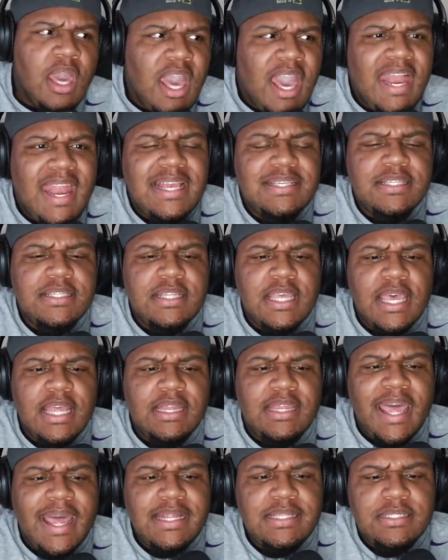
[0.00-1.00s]
And I just think
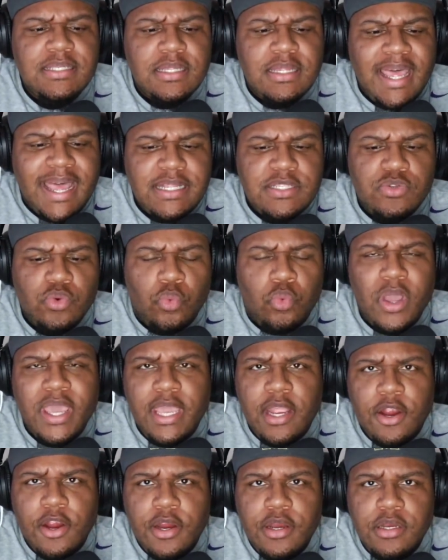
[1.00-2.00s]
that's that's
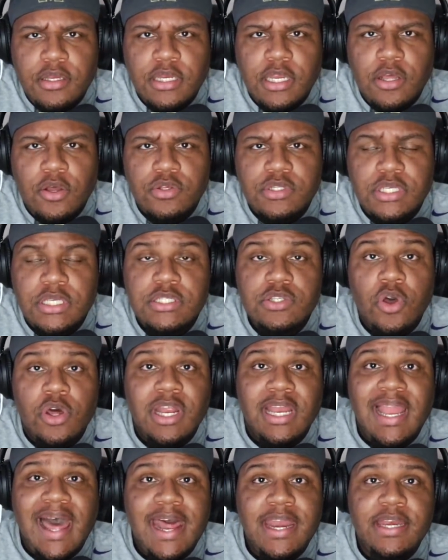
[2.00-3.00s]
weird, you know, just on a
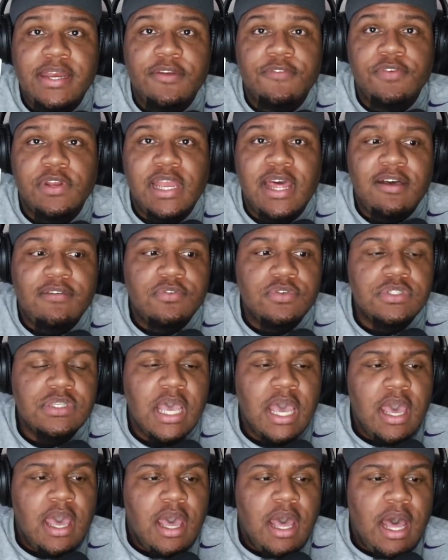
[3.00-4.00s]
lot of different levels.
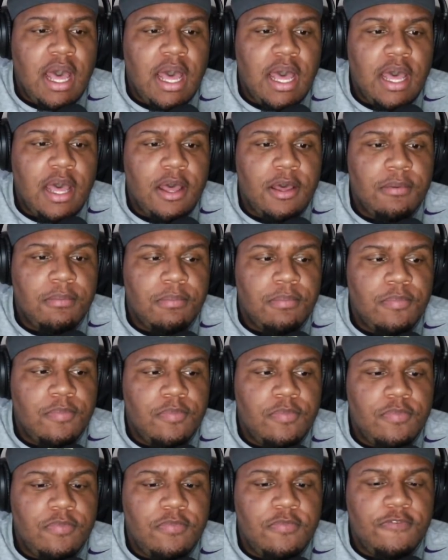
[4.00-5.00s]
Um,
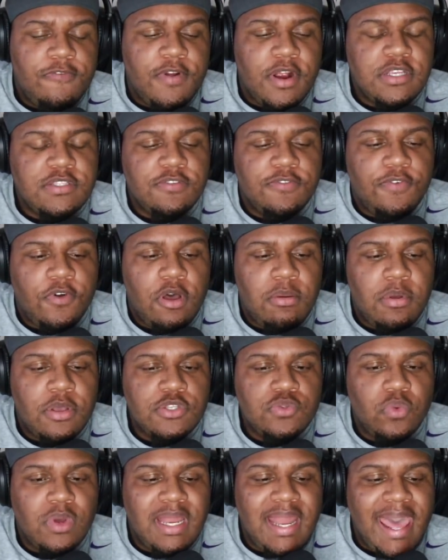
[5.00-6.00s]
First and foremost,
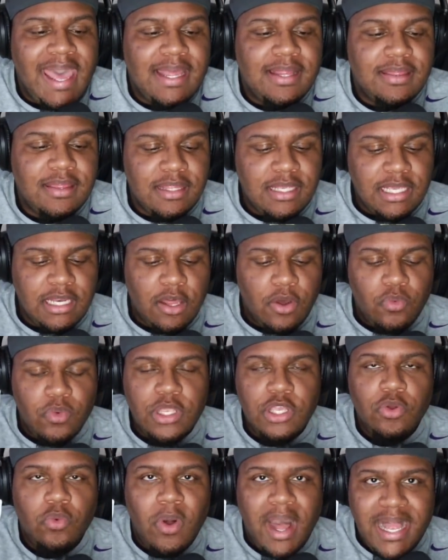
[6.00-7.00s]
what, like, you know, when
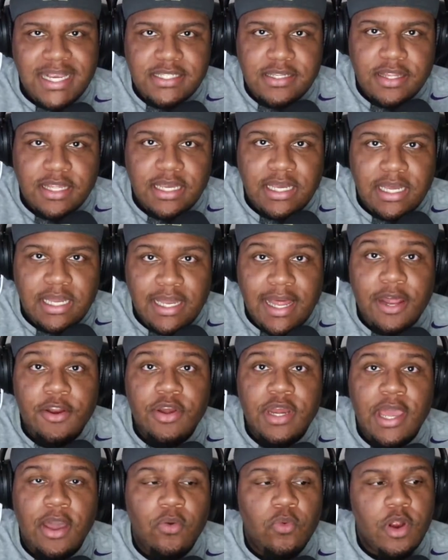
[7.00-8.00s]
you watch the letter
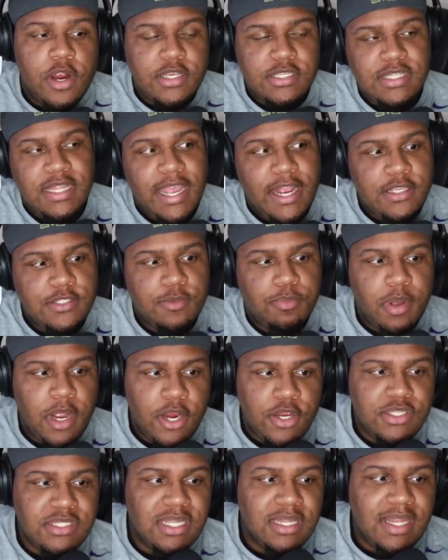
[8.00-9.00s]
networks, there's a
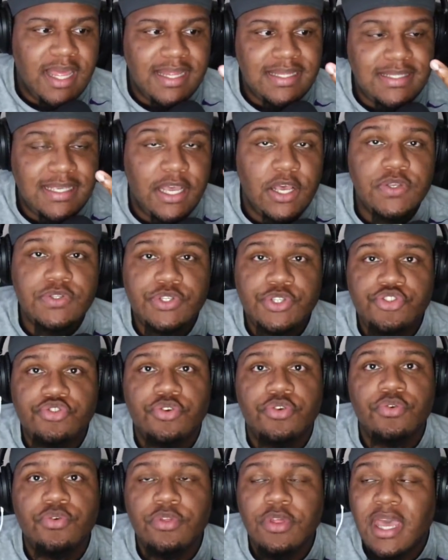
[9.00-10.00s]
person that tells the
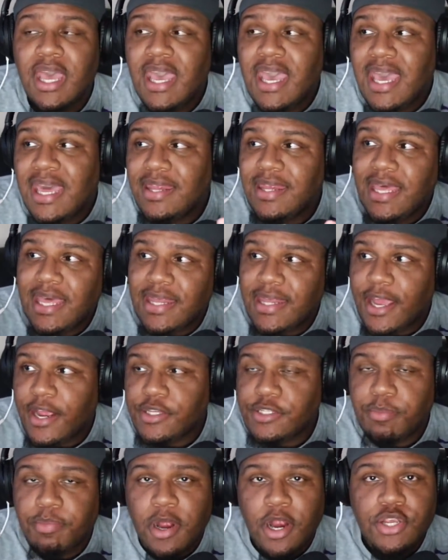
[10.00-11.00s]
truth, and then there's
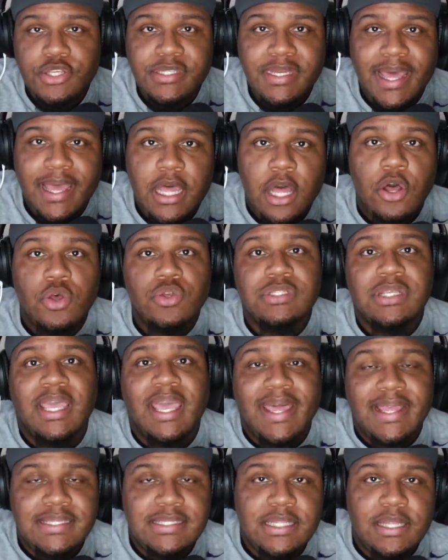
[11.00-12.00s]
the person that goes
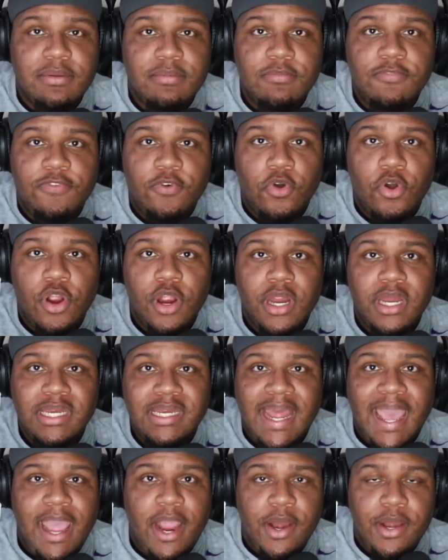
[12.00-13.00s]
against them for
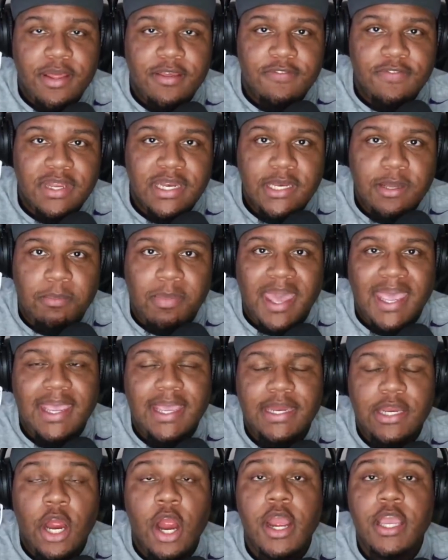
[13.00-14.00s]
narrative and debate
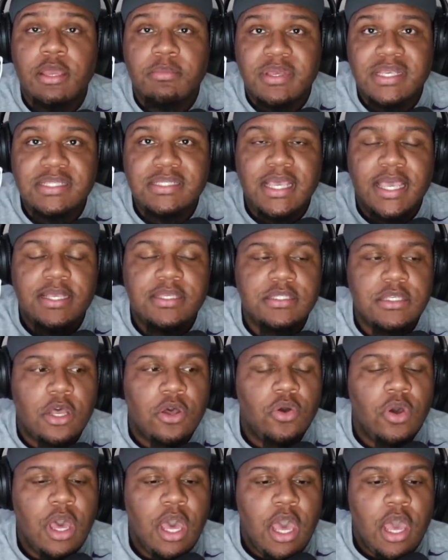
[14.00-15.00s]
and argument's sake. So
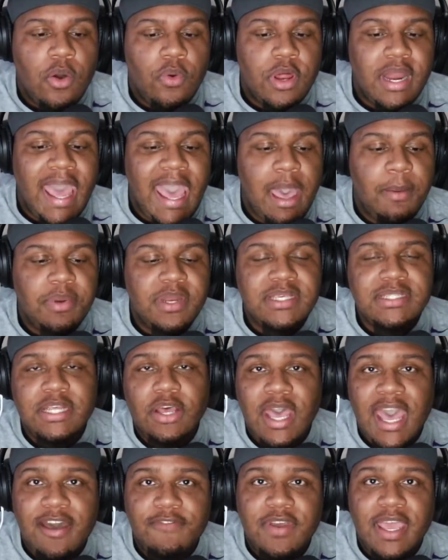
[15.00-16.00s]
what'll happen is they'll
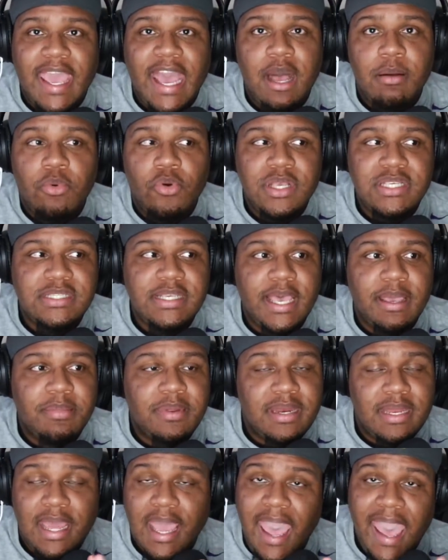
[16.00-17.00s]
have a Cowboy segment,
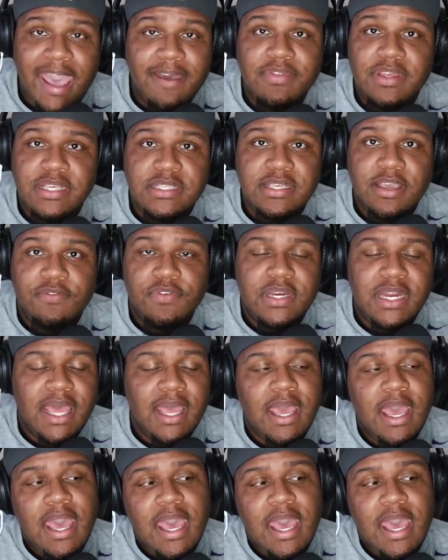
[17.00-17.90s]
and they have these every day.